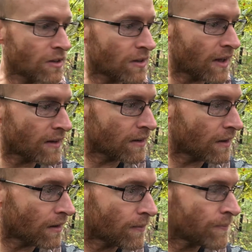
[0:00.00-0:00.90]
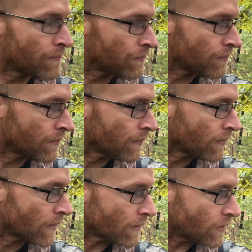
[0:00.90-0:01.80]
looked like
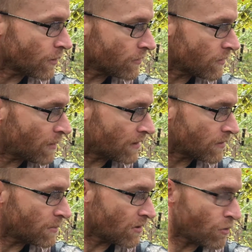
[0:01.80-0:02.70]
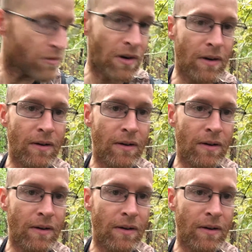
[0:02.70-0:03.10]
that it was about to be over.